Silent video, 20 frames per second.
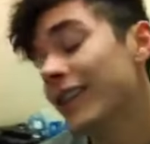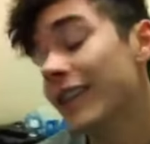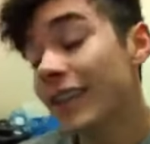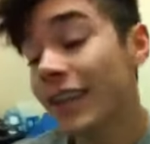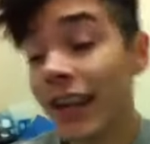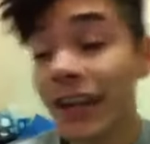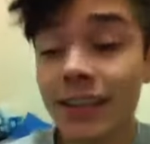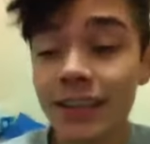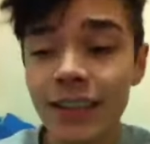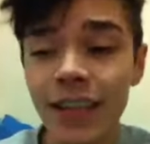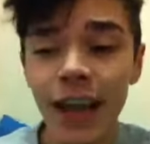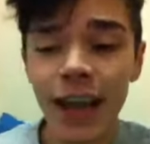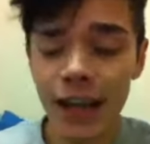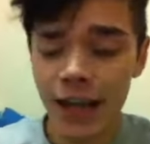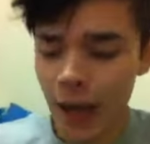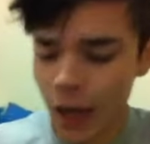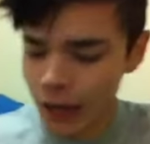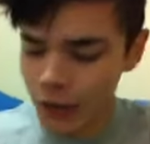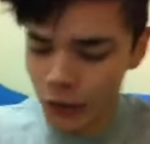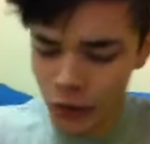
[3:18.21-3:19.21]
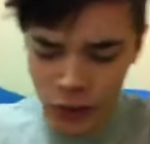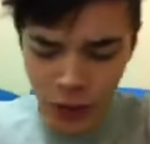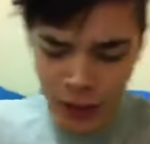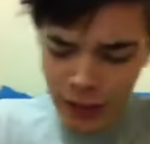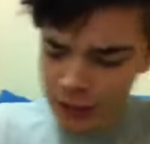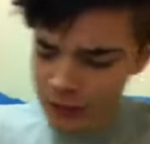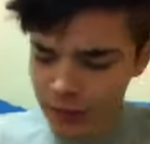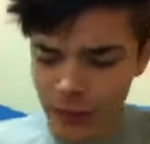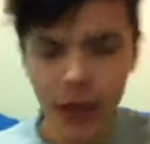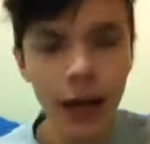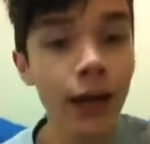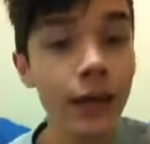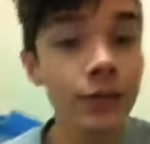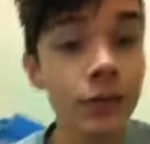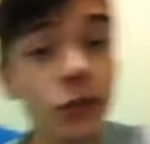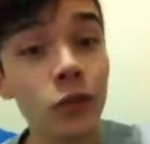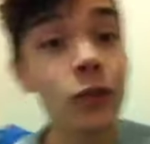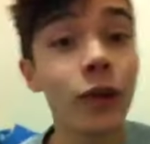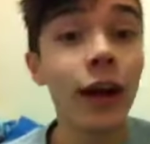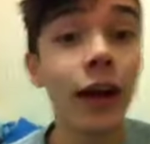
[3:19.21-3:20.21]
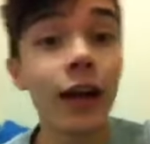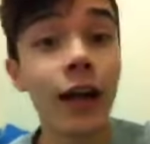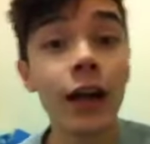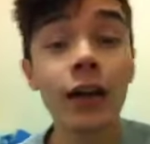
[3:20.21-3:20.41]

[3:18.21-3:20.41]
The next day, I knew I had to ask her out.